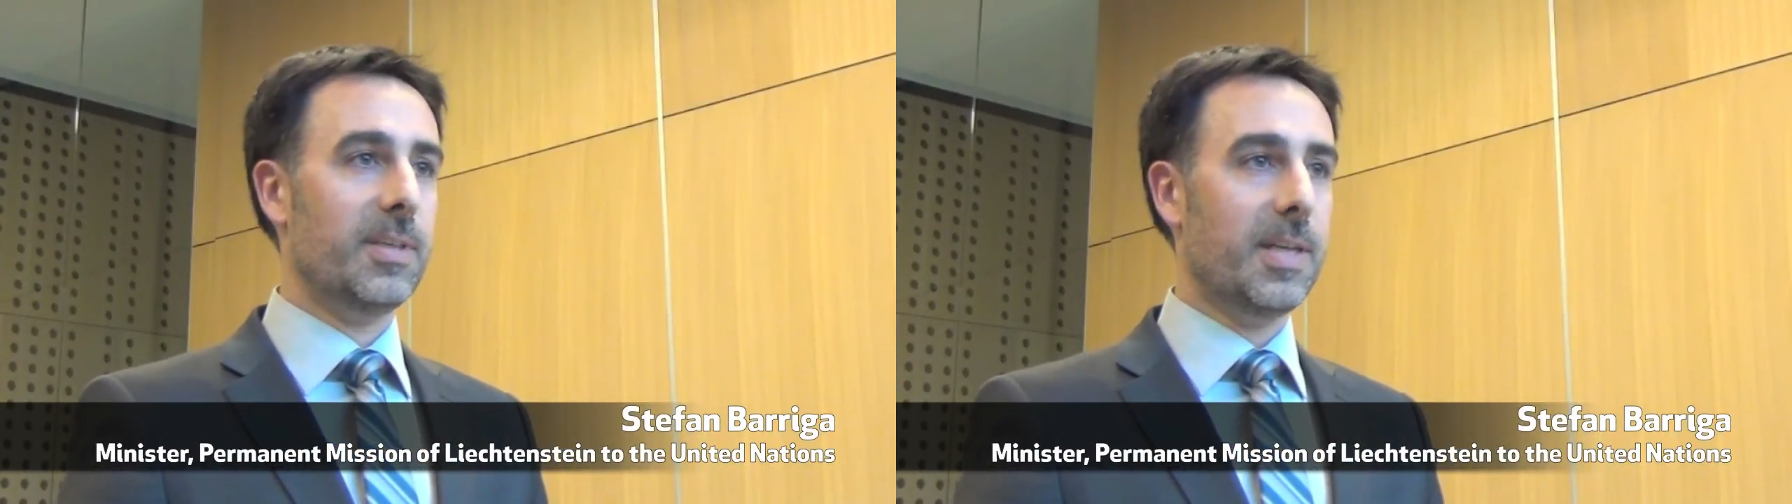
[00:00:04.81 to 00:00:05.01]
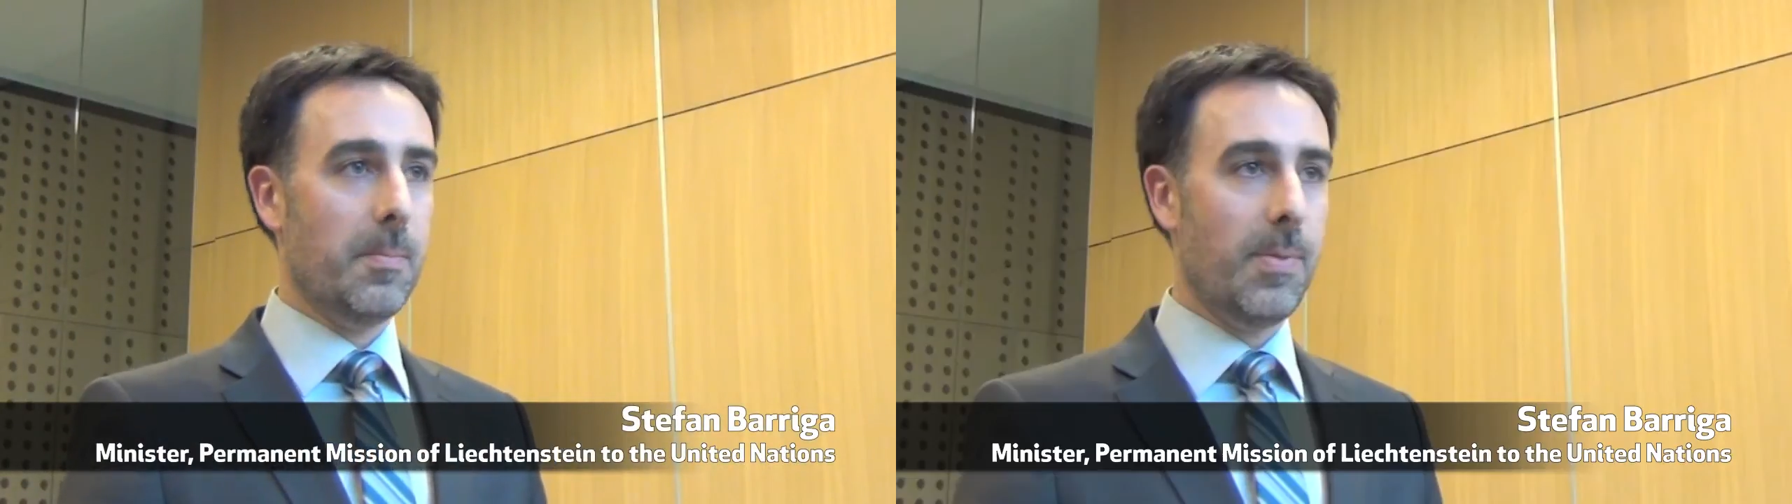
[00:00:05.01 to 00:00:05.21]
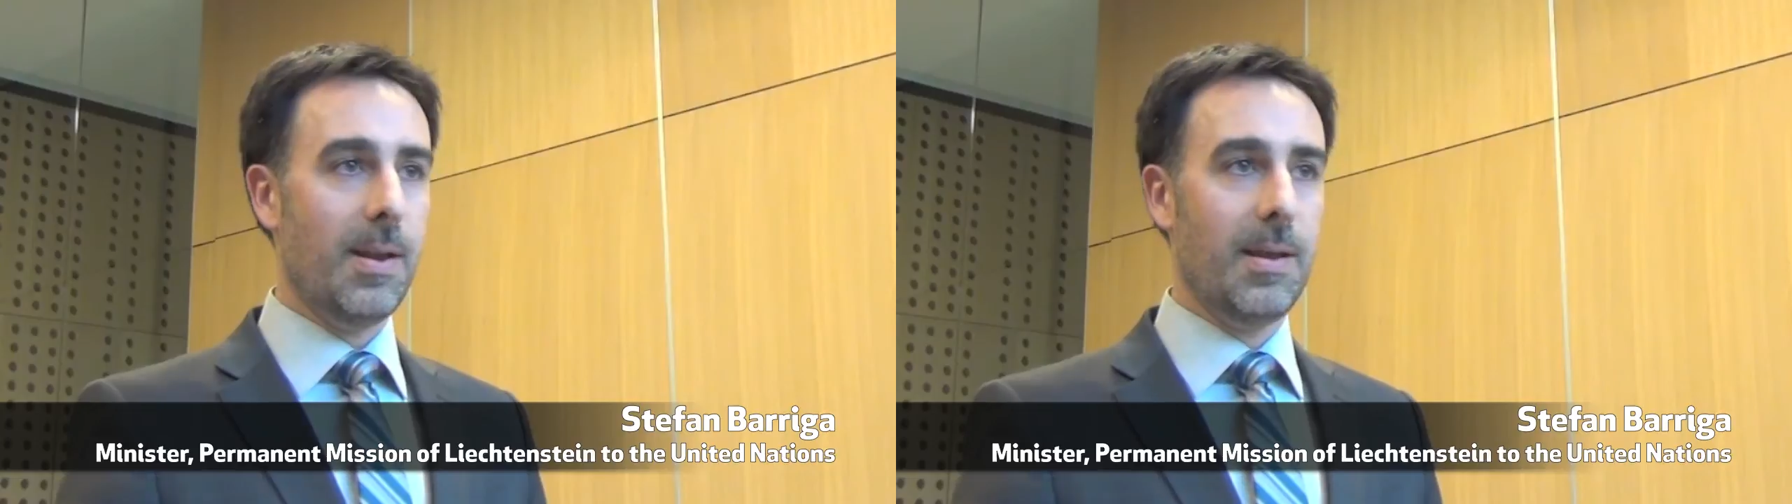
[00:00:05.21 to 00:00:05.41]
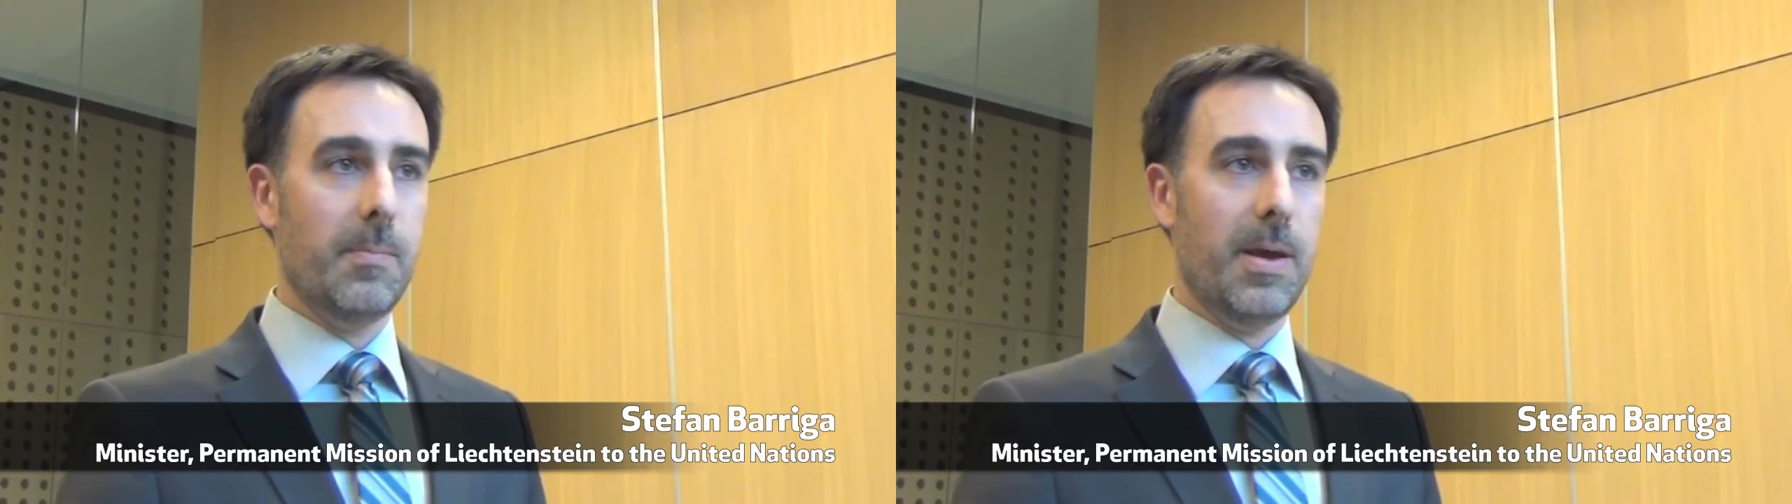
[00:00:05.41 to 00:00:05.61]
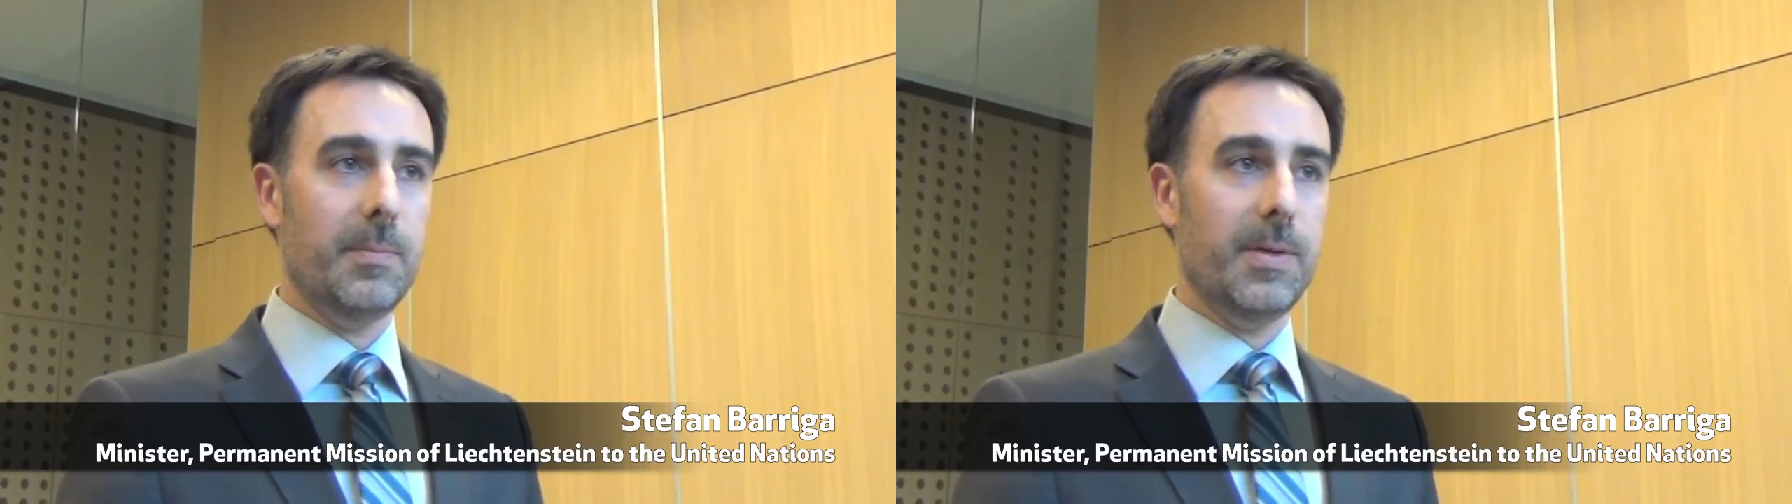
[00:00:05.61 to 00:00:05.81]
the Kampala
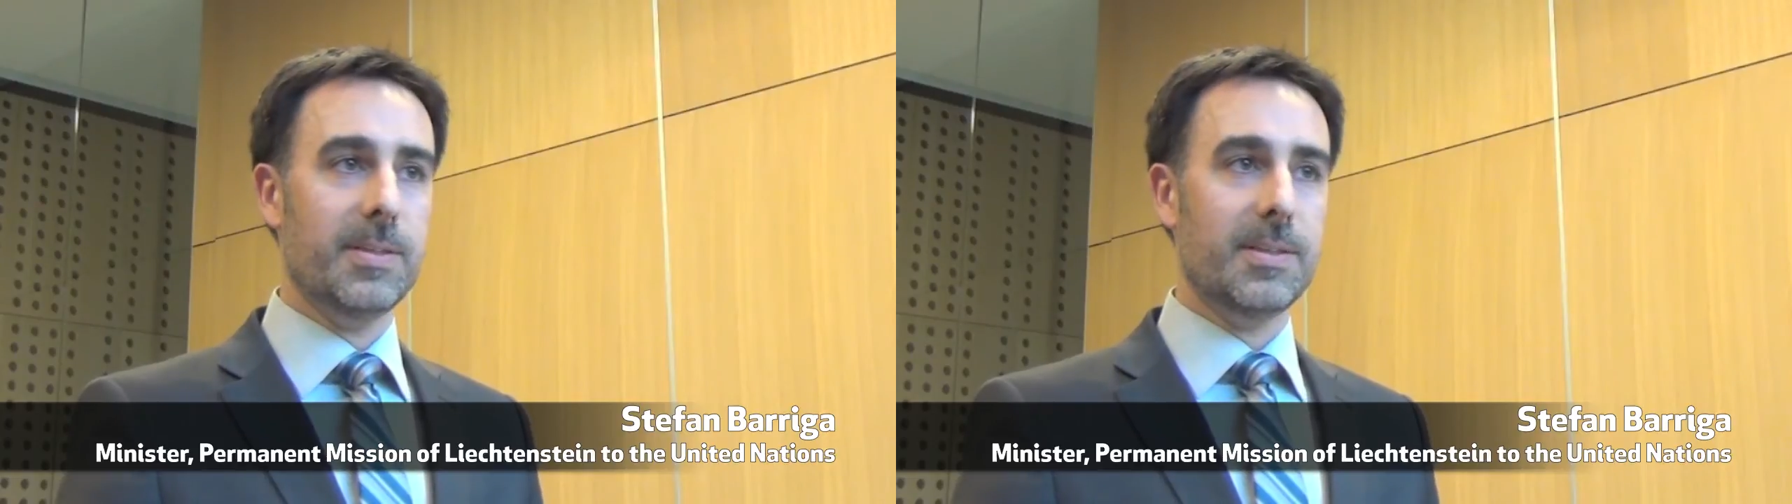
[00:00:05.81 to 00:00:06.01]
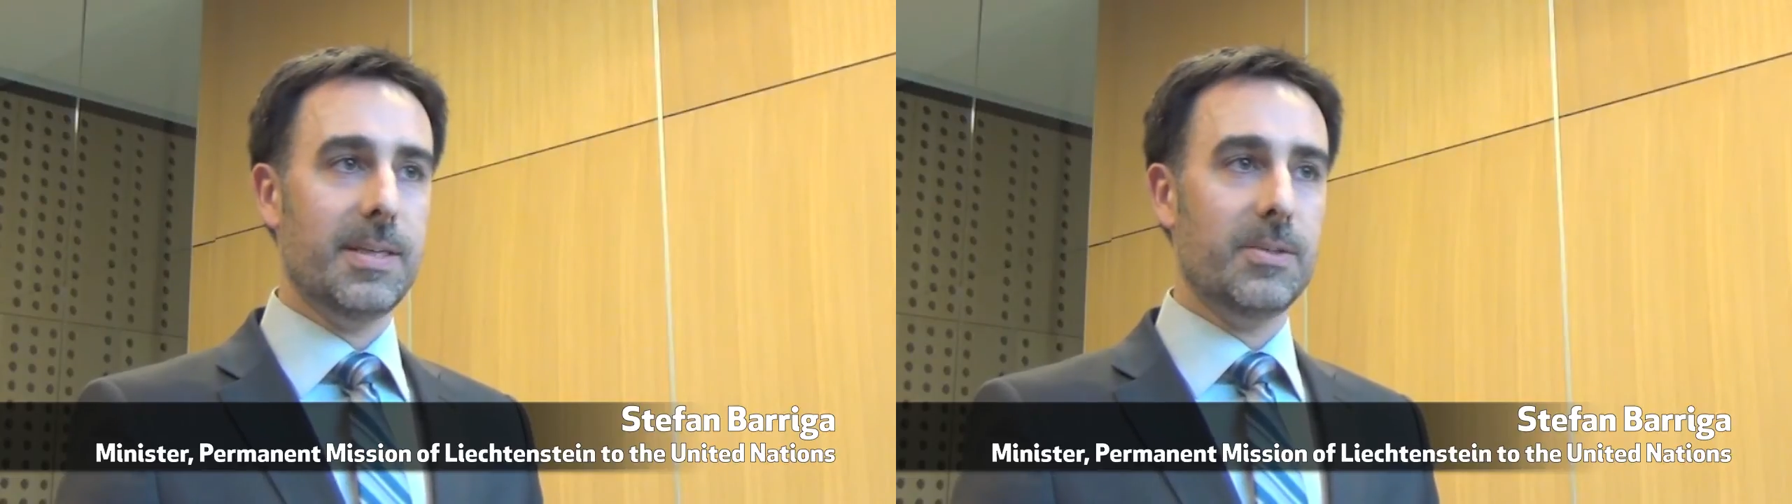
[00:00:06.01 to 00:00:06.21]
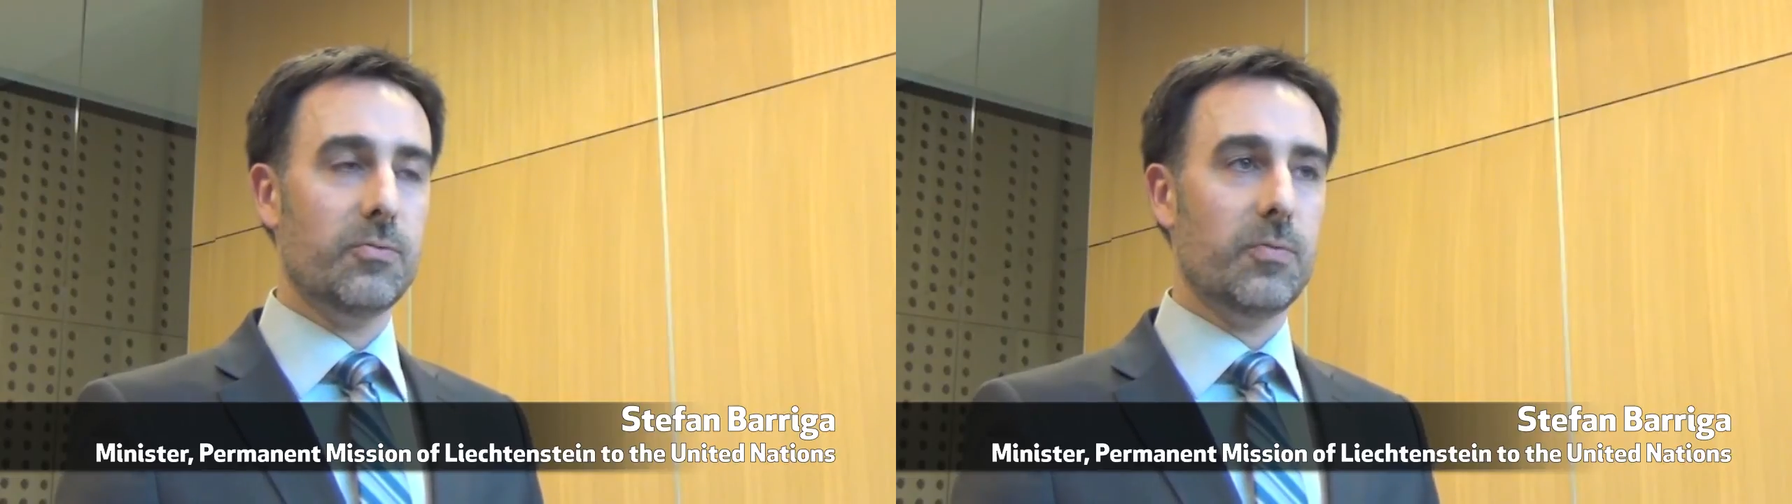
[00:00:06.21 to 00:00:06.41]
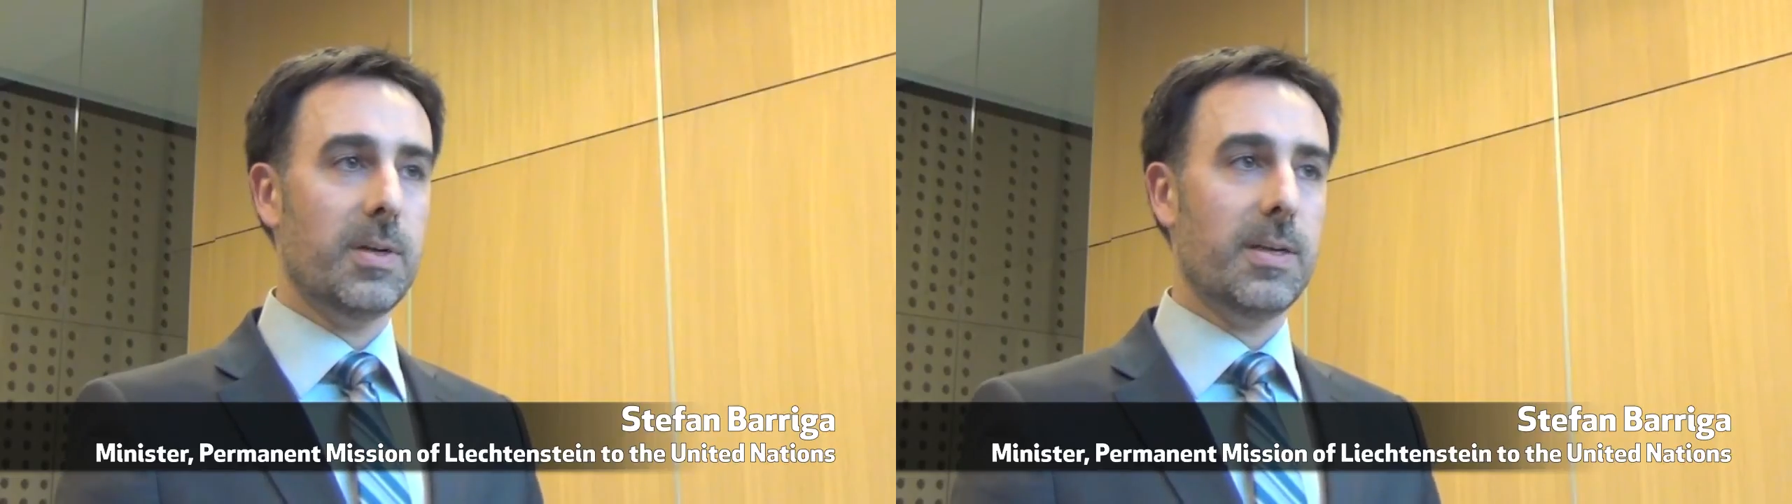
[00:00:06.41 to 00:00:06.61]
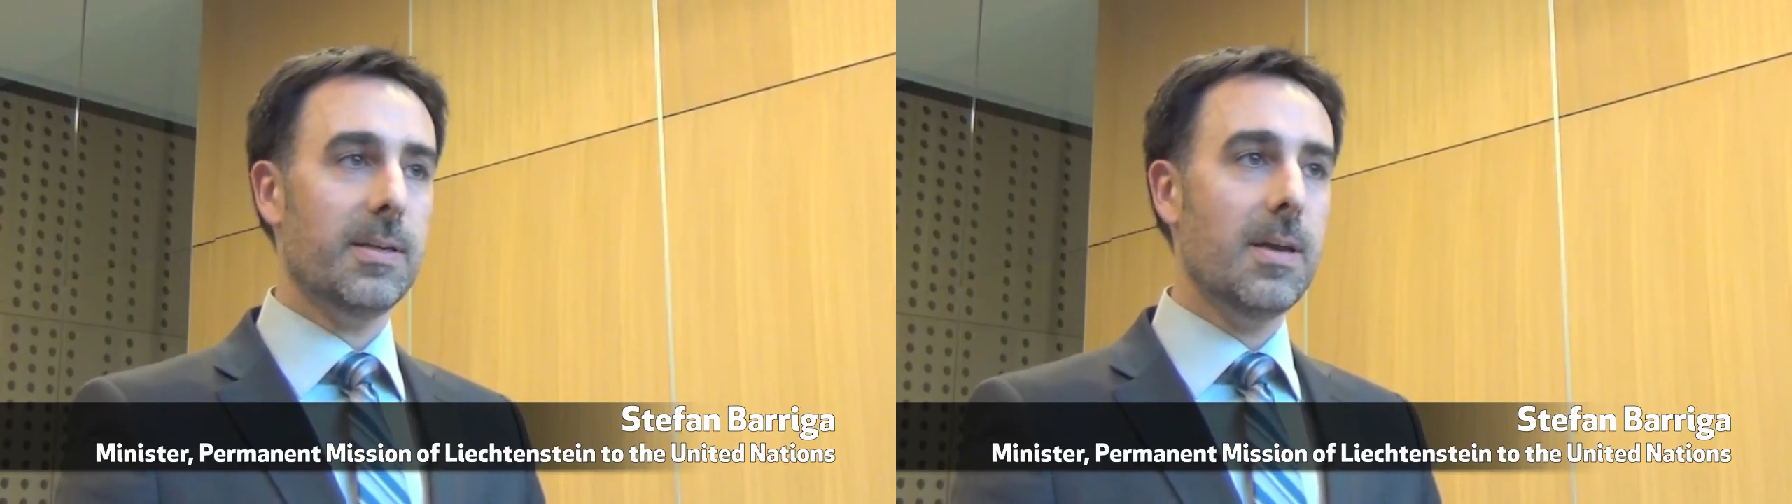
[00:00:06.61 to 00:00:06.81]
Amendments is
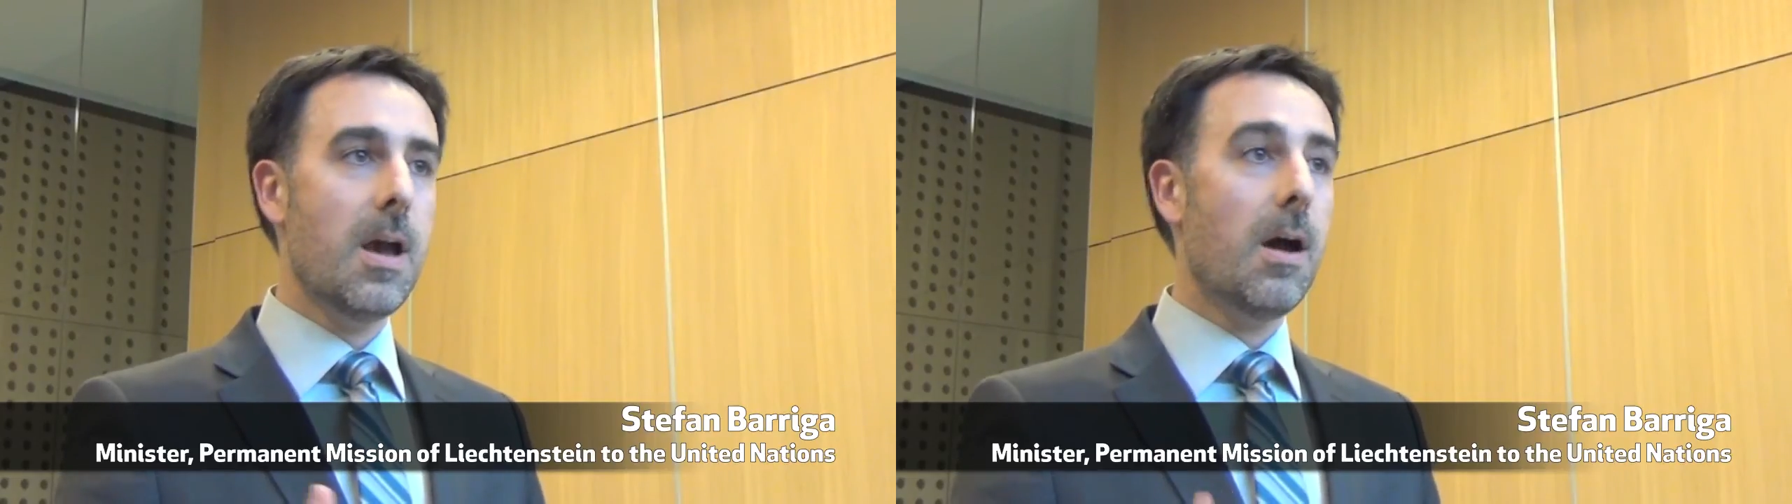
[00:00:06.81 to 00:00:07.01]
really